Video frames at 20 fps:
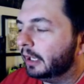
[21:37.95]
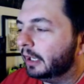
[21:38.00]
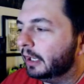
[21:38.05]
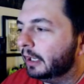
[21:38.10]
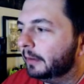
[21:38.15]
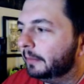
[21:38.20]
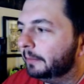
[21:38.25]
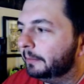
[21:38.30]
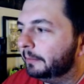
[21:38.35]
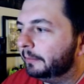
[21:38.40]

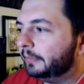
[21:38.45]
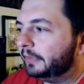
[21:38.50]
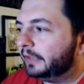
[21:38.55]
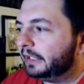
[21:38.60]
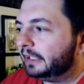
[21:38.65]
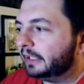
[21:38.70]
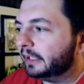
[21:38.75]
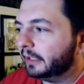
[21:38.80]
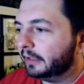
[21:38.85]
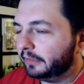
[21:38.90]
um,
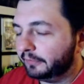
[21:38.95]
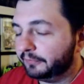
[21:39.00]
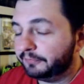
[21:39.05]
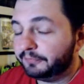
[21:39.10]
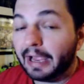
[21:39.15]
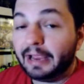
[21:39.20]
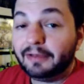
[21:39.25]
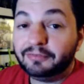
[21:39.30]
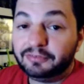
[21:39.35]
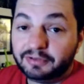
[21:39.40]
the uh,
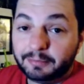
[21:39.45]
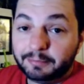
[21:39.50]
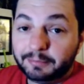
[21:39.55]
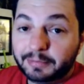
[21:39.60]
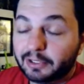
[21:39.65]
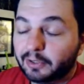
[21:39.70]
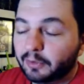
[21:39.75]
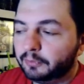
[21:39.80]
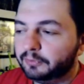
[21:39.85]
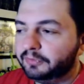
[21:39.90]
the five
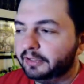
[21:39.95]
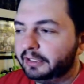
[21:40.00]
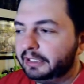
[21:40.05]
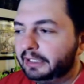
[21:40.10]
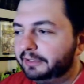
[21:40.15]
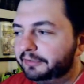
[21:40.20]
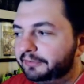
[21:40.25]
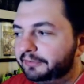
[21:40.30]
symbiotes, and